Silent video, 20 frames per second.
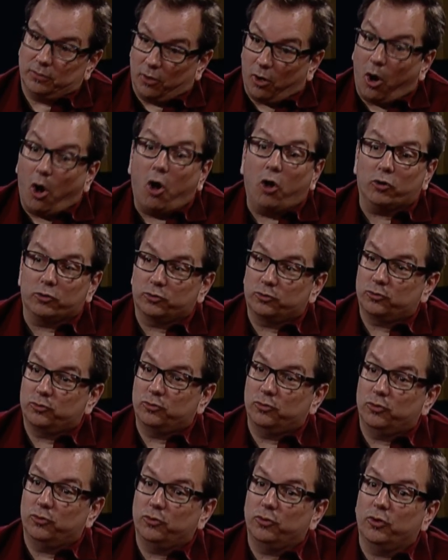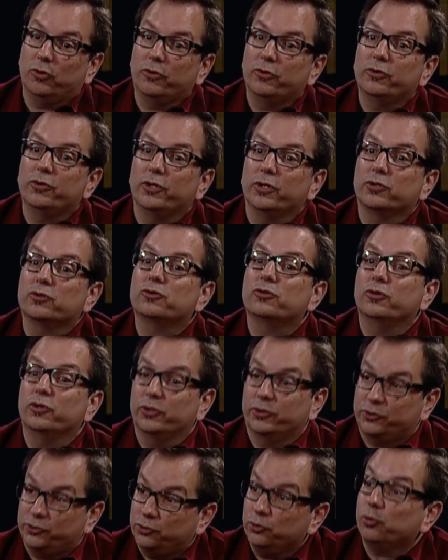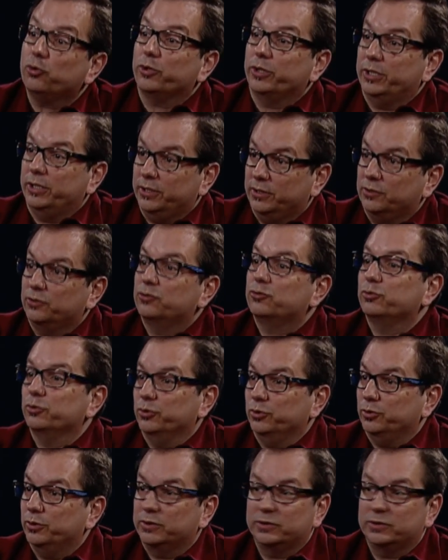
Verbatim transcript: all the, the story is true.